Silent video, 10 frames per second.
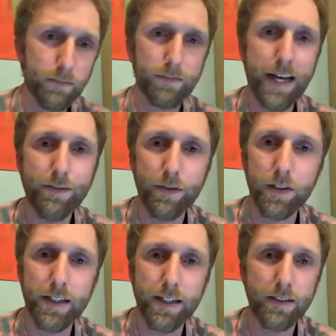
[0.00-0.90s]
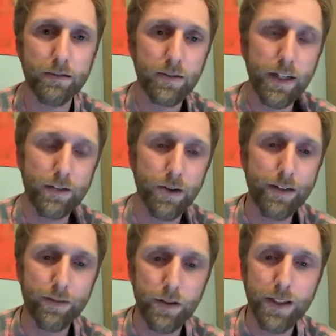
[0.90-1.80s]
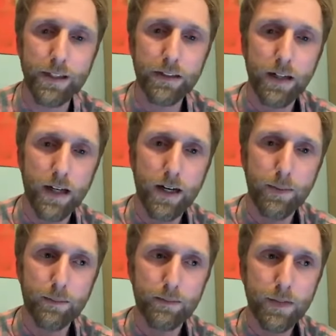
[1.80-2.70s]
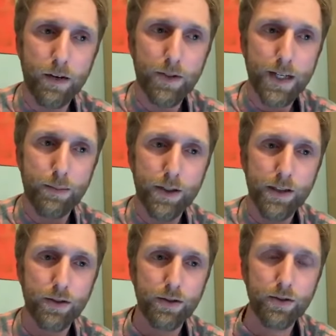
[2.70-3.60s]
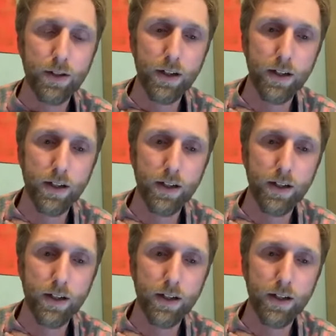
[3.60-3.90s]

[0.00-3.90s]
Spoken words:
thankfully and gratefully, I was able to